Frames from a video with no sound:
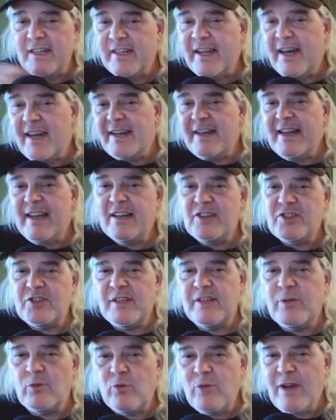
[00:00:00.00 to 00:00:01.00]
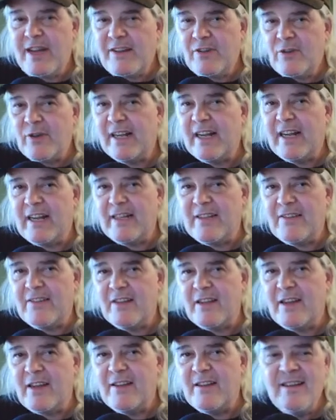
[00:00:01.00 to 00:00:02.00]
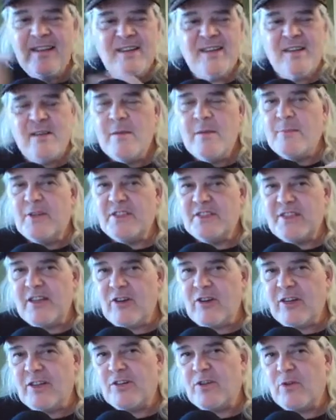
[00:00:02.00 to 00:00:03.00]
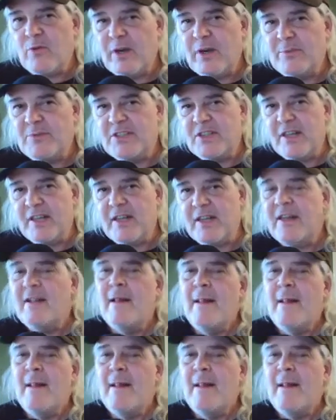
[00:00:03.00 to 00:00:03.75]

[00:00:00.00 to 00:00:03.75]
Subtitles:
not actually rendering anything, but staring at their website.